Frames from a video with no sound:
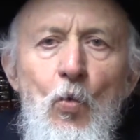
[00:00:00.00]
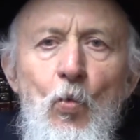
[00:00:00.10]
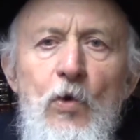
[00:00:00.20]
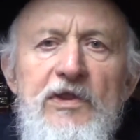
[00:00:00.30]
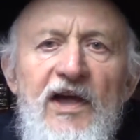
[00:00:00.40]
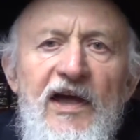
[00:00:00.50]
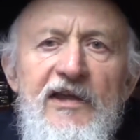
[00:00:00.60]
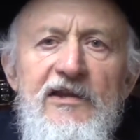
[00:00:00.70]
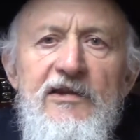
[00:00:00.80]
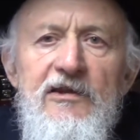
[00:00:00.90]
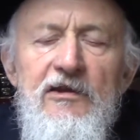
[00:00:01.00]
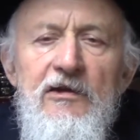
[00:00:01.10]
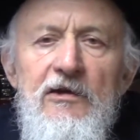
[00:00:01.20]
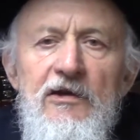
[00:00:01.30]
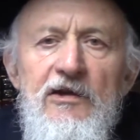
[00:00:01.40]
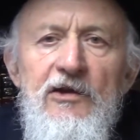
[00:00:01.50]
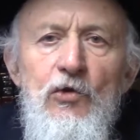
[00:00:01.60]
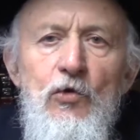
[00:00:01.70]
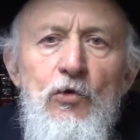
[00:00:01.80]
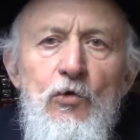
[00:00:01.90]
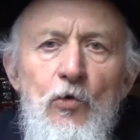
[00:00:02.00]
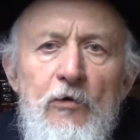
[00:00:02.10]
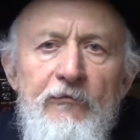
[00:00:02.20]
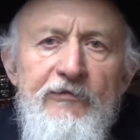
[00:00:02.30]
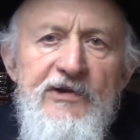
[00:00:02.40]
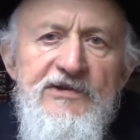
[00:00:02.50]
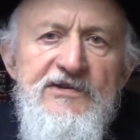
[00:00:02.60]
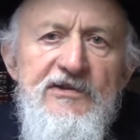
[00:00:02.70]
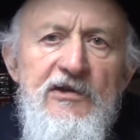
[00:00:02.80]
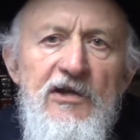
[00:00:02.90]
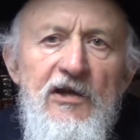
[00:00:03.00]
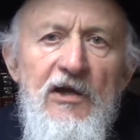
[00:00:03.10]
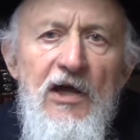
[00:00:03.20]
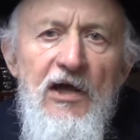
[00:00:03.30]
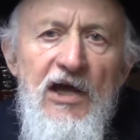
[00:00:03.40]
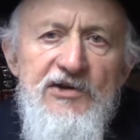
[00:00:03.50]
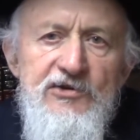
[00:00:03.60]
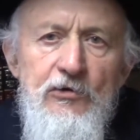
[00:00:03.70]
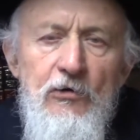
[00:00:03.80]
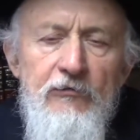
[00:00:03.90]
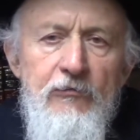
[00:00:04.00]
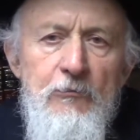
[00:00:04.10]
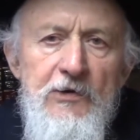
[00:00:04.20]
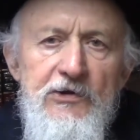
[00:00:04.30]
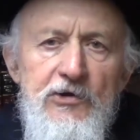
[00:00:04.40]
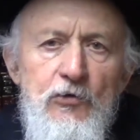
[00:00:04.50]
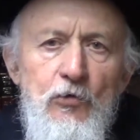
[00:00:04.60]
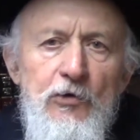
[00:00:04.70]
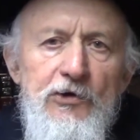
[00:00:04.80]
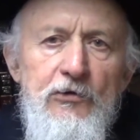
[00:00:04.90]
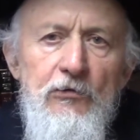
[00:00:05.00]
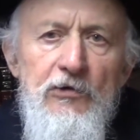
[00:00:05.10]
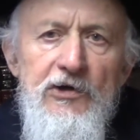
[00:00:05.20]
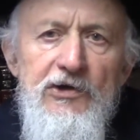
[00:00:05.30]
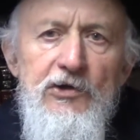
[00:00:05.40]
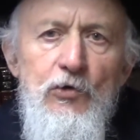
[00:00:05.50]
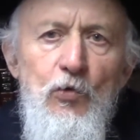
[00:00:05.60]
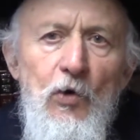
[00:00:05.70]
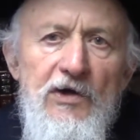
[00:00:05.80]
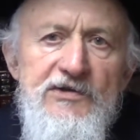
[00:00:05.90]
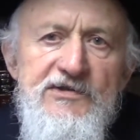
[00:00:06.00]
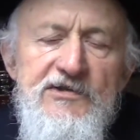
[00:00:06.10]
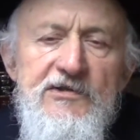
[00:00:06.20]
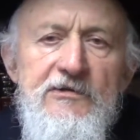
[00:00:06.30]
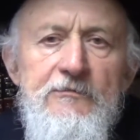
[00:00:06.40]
We tried to convince the Russian government to return it to us.